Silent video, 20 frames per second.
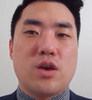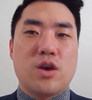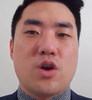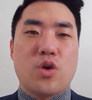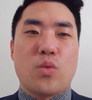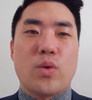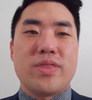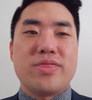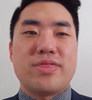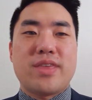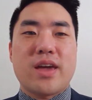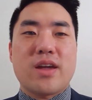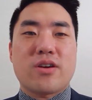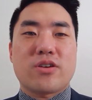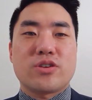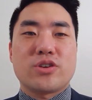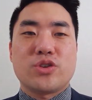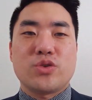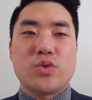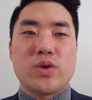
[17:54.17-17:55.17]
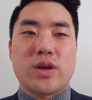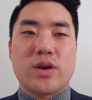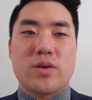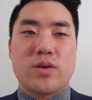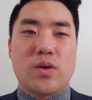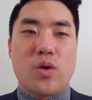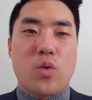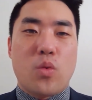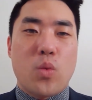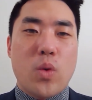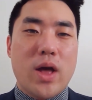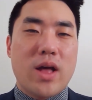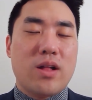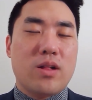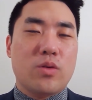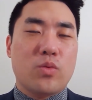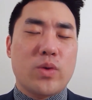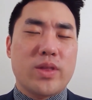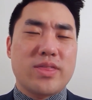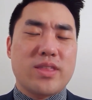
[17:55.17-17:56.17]
When they are doing
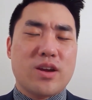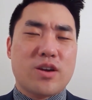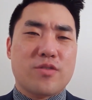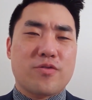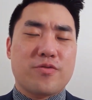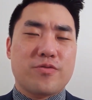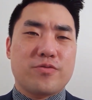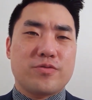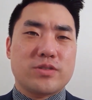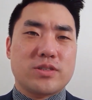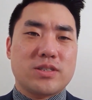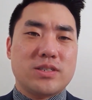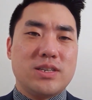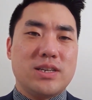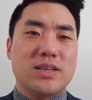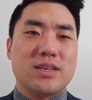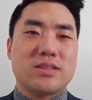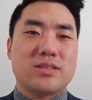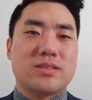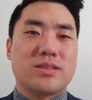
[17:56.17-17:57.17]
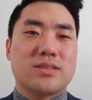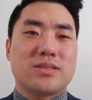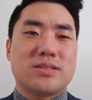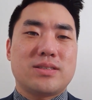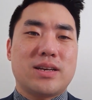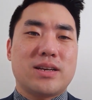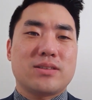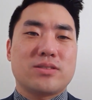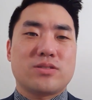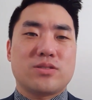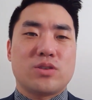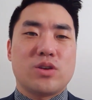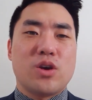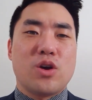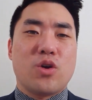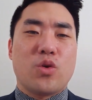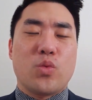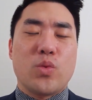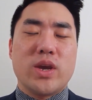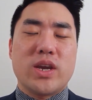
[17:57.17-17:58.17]
well, when they are seeing success,
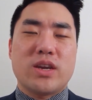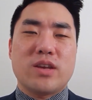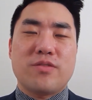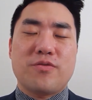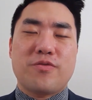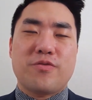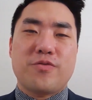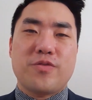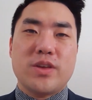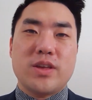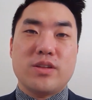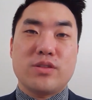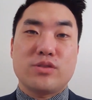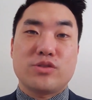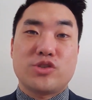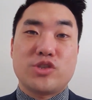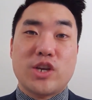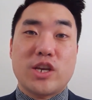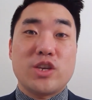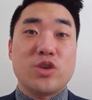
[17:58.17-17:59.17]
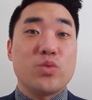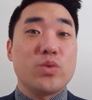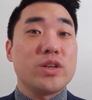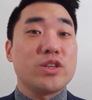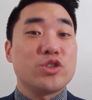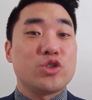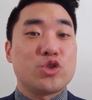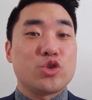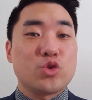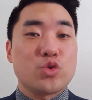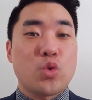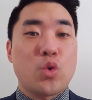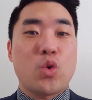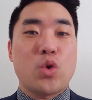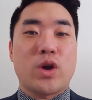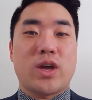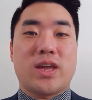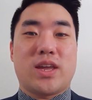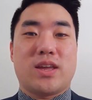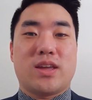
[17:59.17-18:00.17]
we can feel genuine
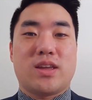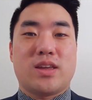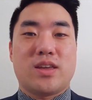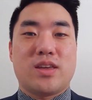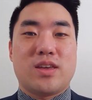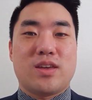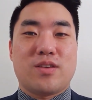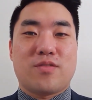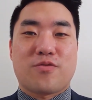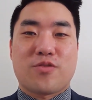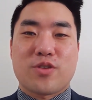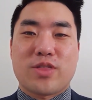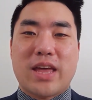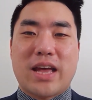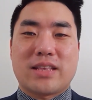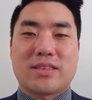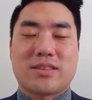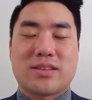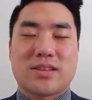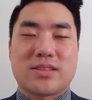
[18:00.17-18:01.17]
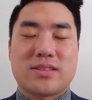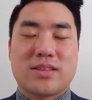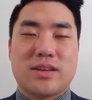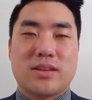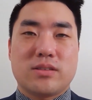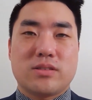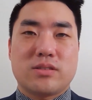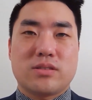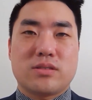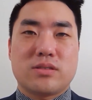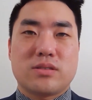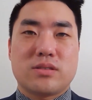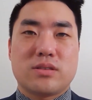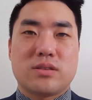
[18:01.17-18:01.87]
joy for that success